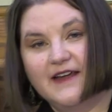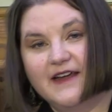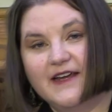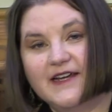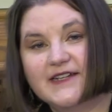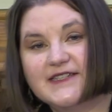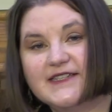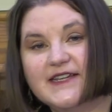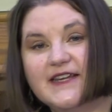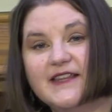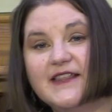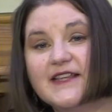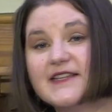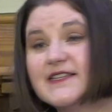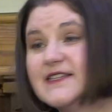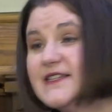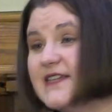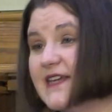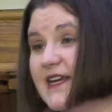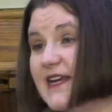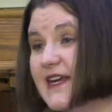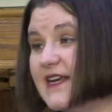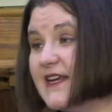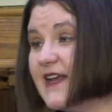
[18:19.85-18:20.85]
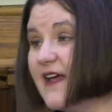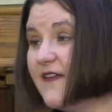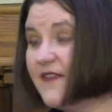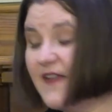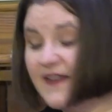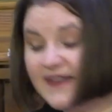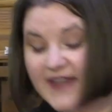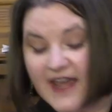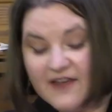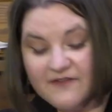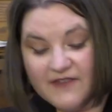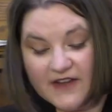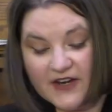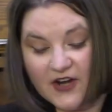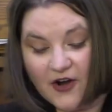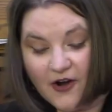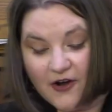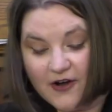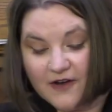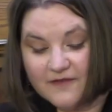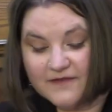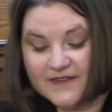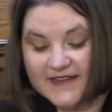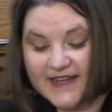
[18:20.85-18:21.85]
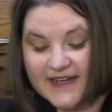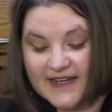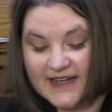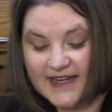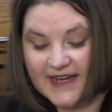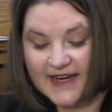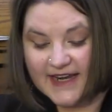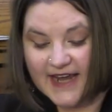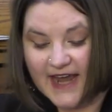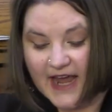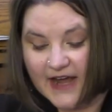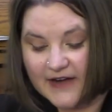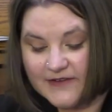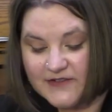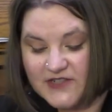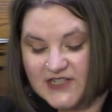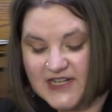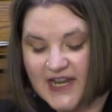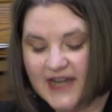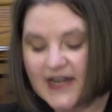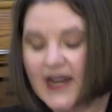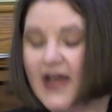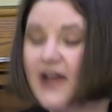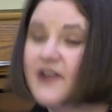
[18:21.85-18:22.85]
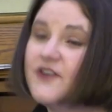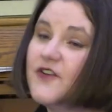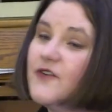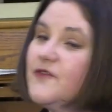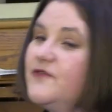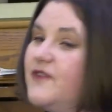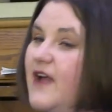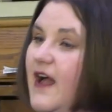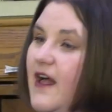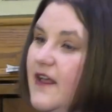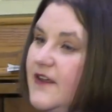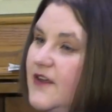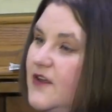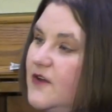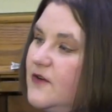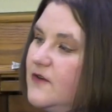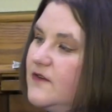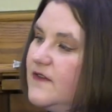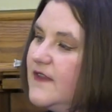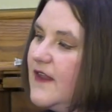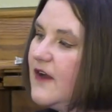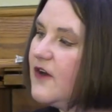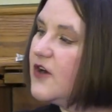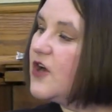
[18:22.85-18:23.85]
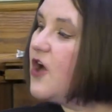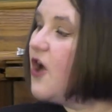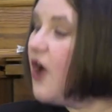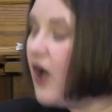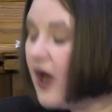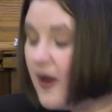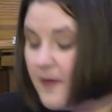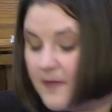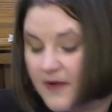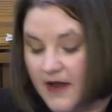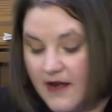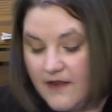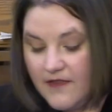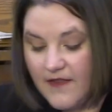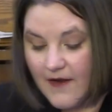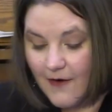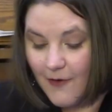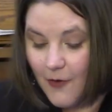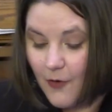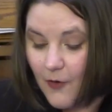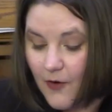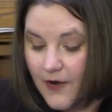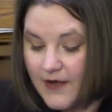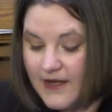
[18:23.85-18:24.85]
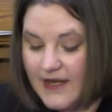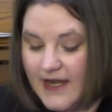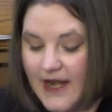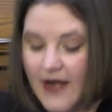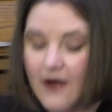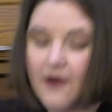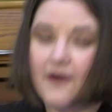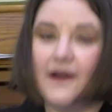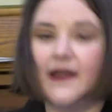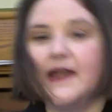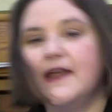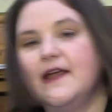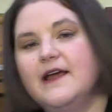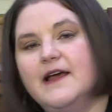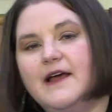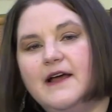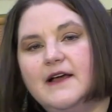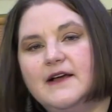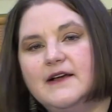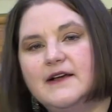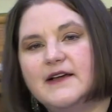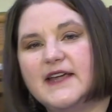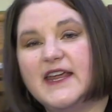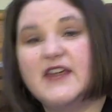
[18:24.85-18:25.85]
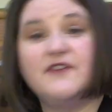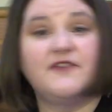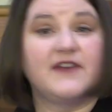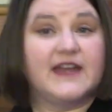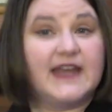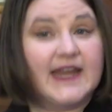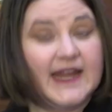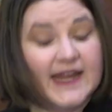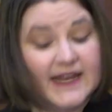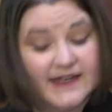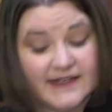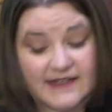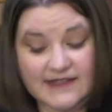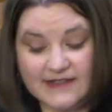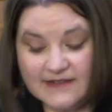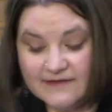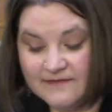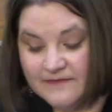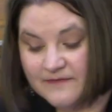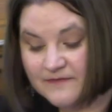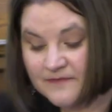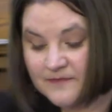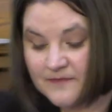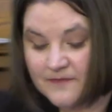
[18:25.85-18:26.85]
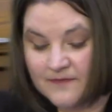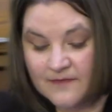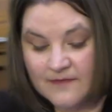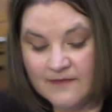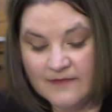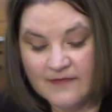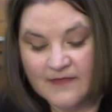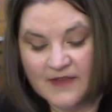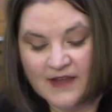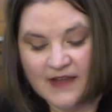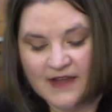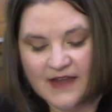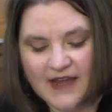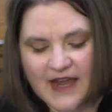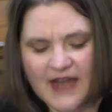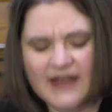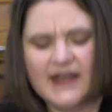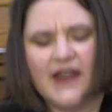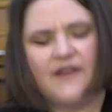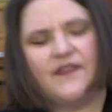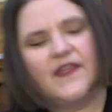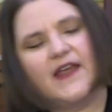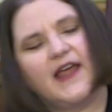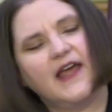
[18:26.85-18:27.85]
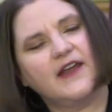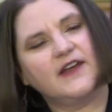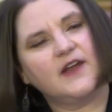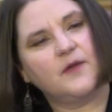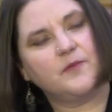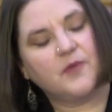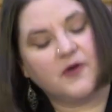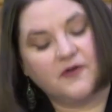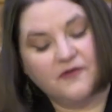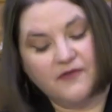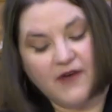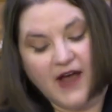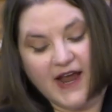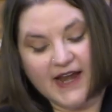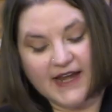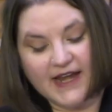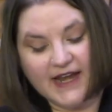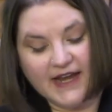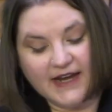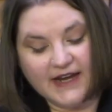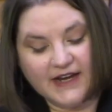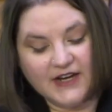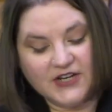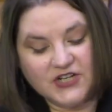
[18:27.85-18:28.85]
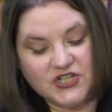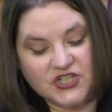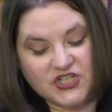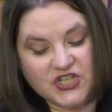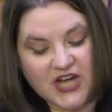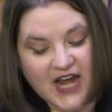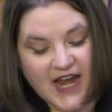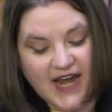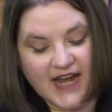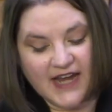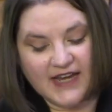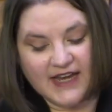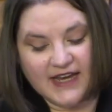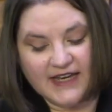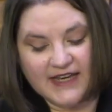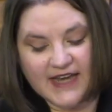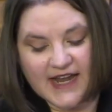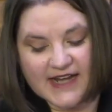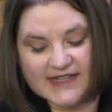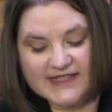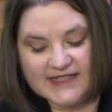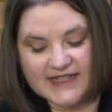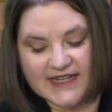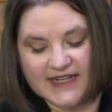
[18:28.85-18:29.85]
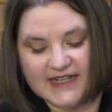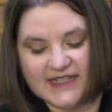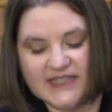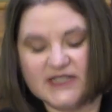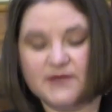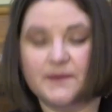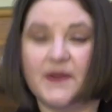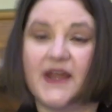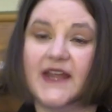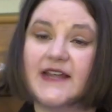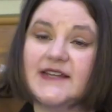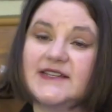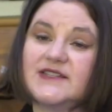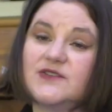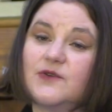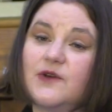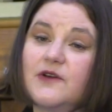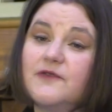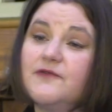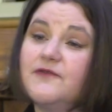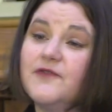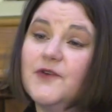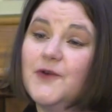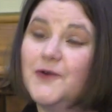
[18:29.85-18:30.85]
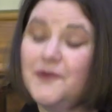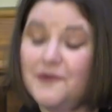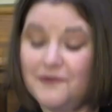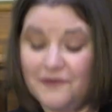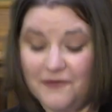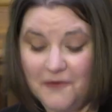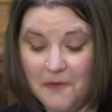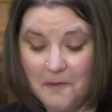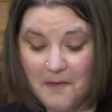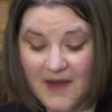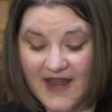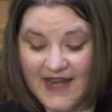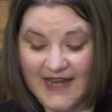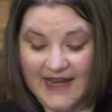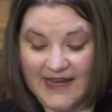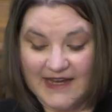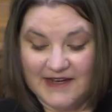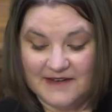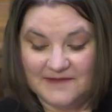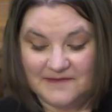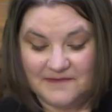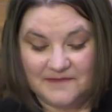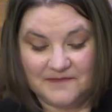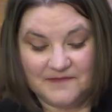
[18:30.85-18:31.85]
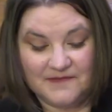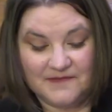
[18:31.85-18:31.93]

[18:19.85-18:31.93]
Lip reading: You see, the seed and the leaven are of little account and undervalued. They're common, they're ordinary, even hidden. And yet they end up providing shade and nesting space or food for many.